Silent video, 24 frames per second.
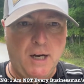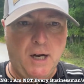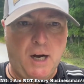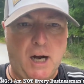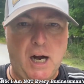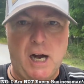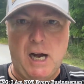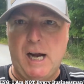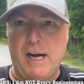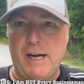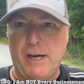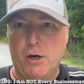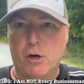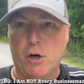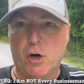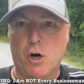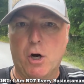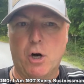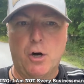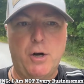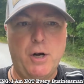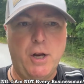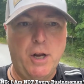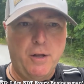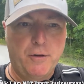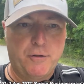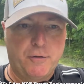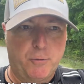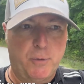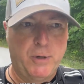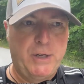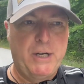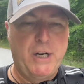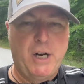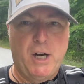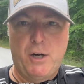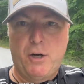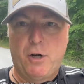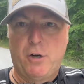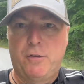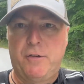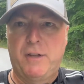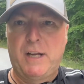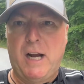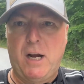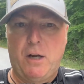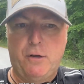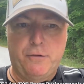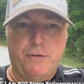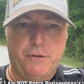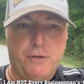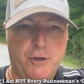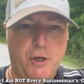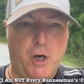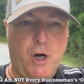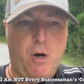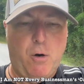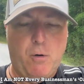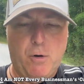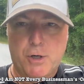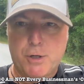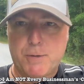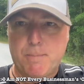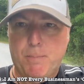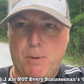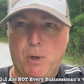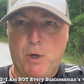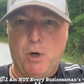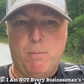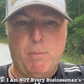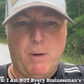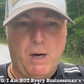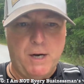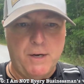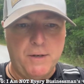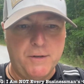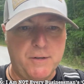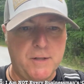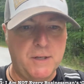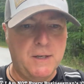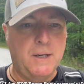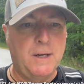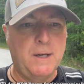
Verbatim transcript: I earn $300,000 per month.